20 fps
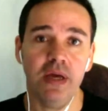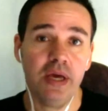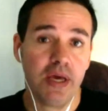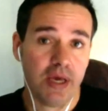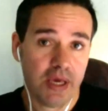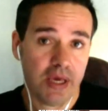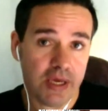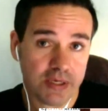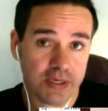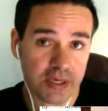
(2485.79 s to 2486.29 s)

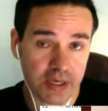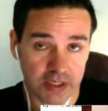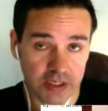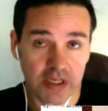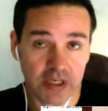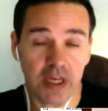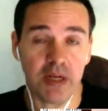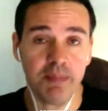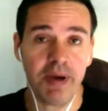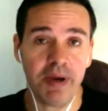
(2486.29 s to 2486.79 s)
He's
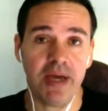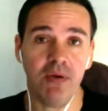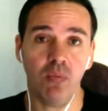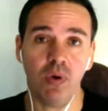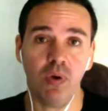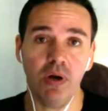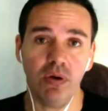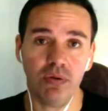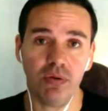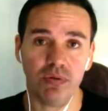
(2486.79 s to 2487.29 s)
getting paid
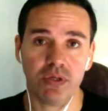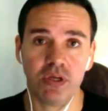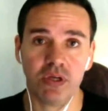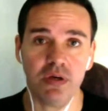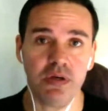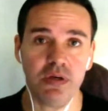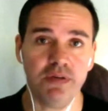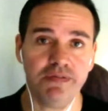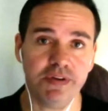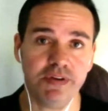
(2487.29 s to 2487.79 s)
well,
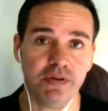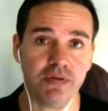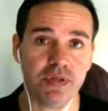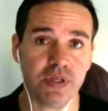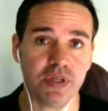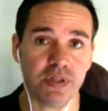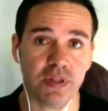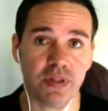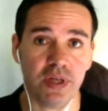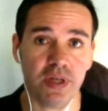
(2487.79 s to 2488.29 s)
so he feels
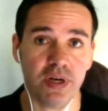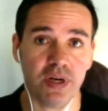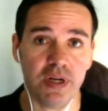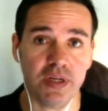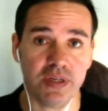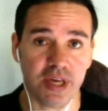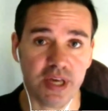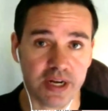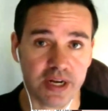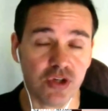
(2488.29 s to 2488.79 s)
that
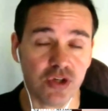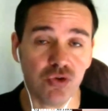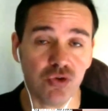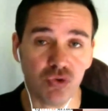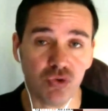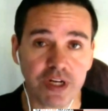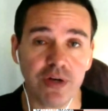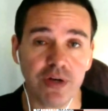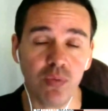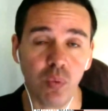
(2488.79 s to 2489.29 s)
he's getting
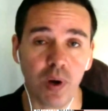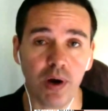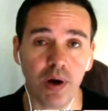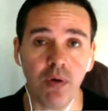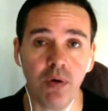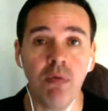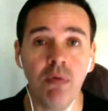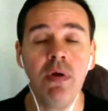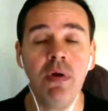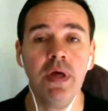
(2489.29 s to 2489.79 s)
treated
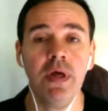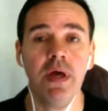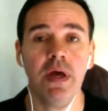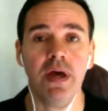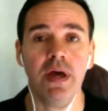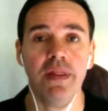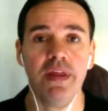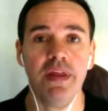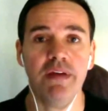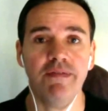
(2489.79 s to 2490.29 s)
well,
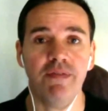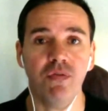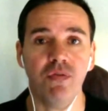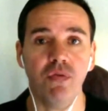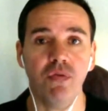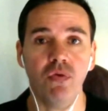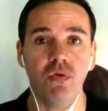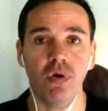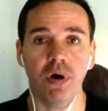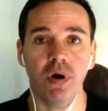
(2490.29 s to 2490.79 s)
and
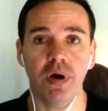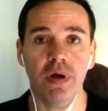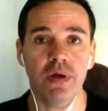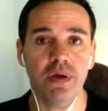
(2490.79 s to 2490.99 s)
therefore